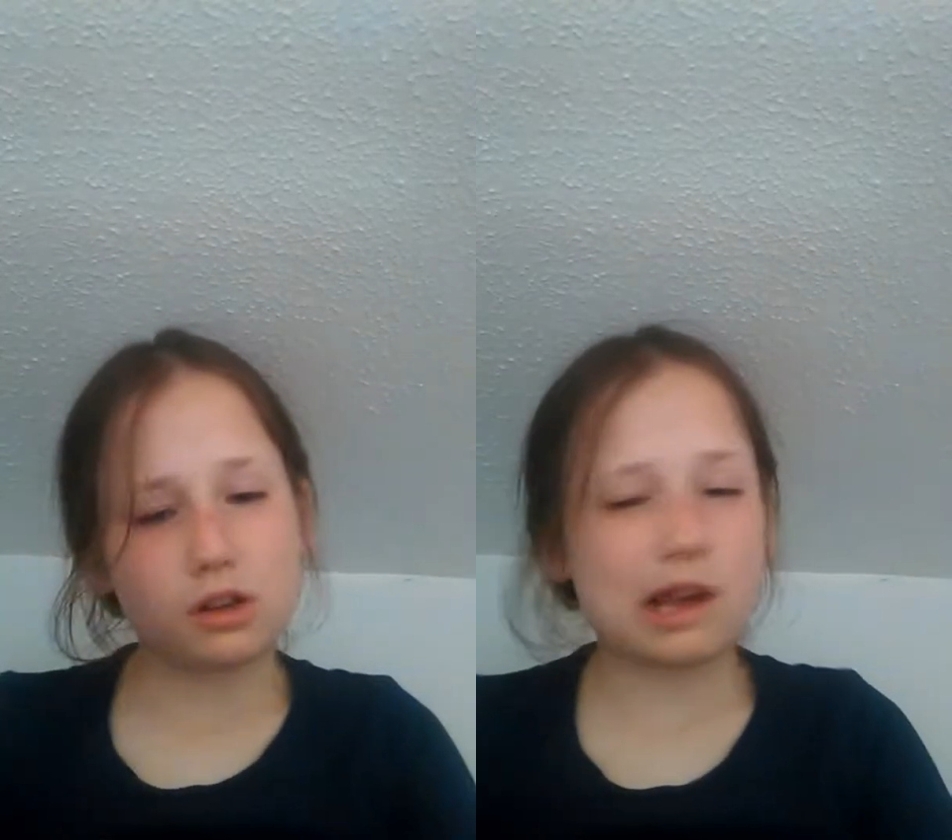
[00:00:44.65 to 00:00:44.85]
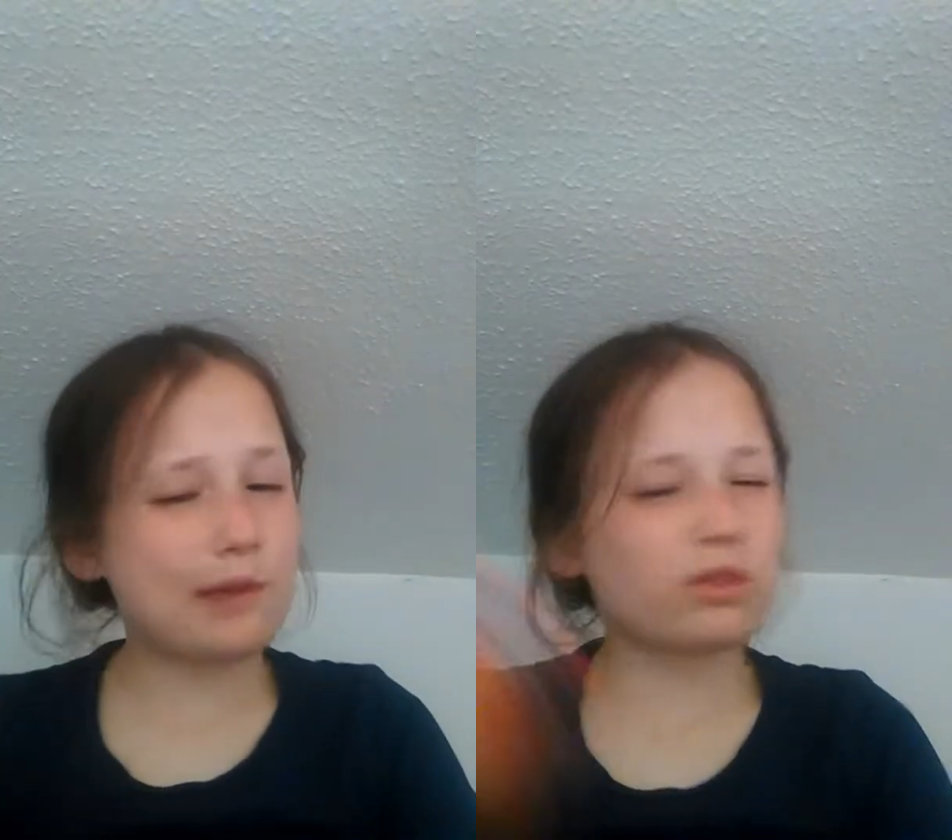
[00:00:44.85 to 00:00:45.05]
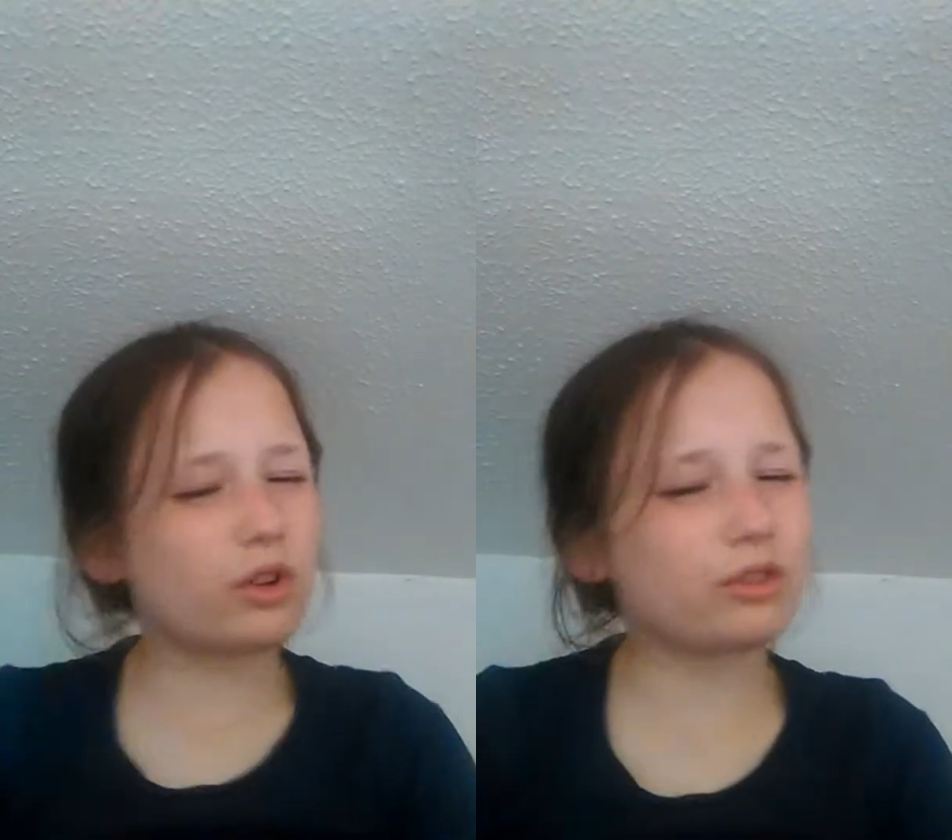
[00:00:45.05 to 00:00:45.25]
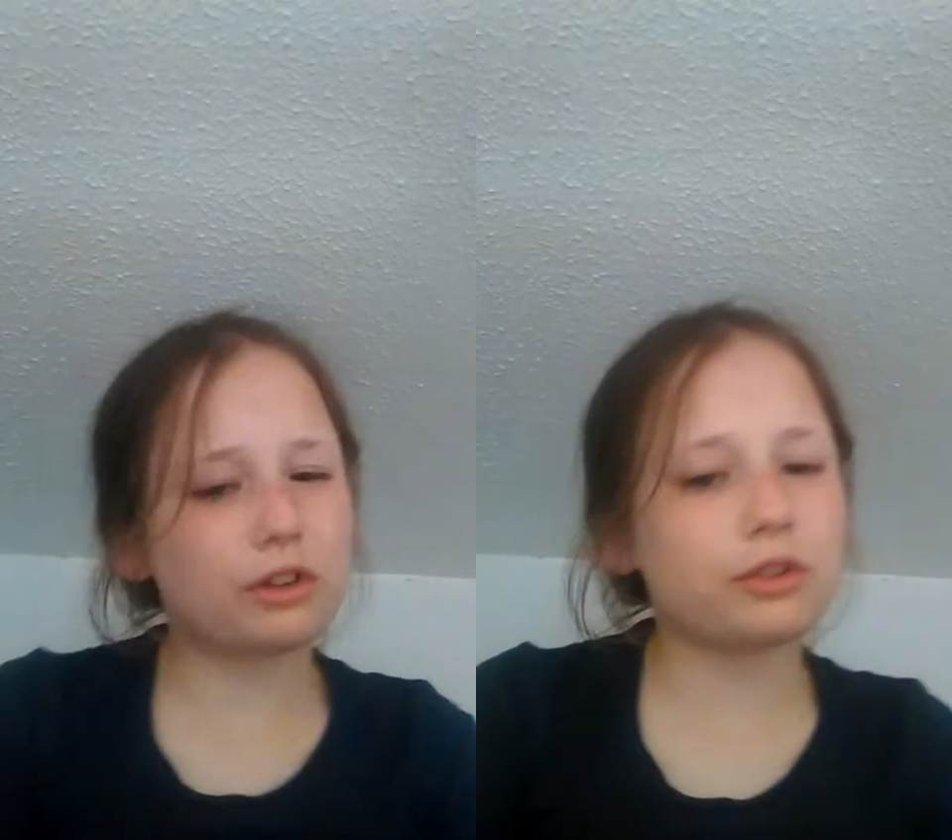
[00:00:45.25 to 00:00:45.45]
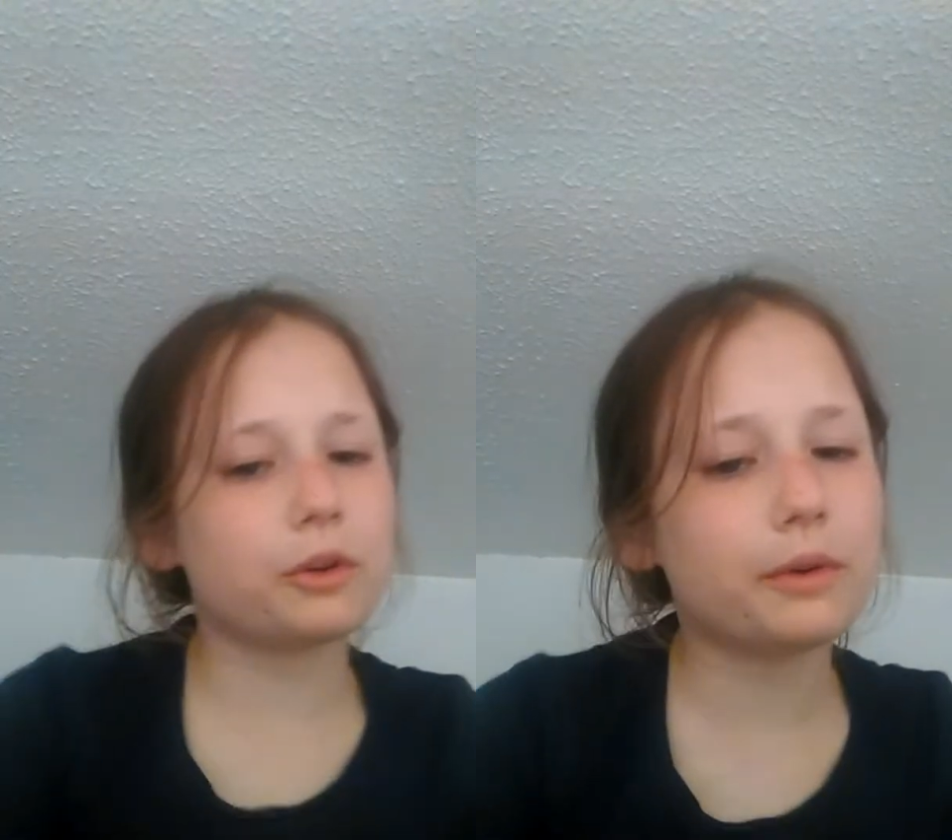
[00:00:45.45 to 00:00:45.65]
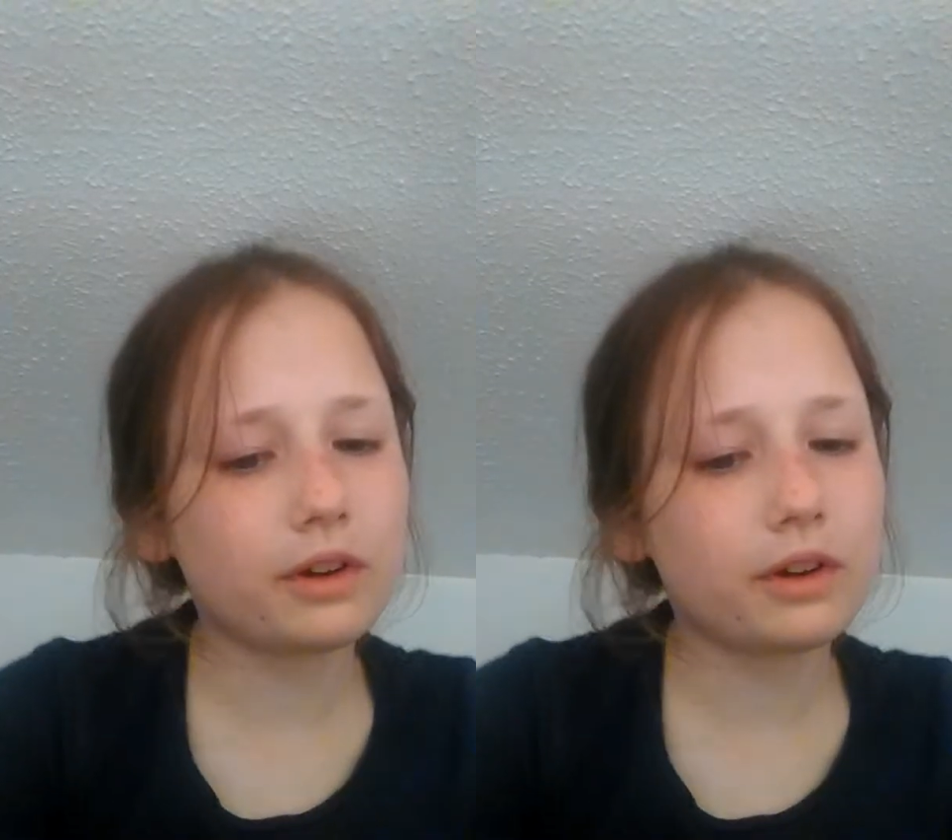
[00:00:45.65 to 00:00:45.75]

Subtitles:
everyone knows how to do it.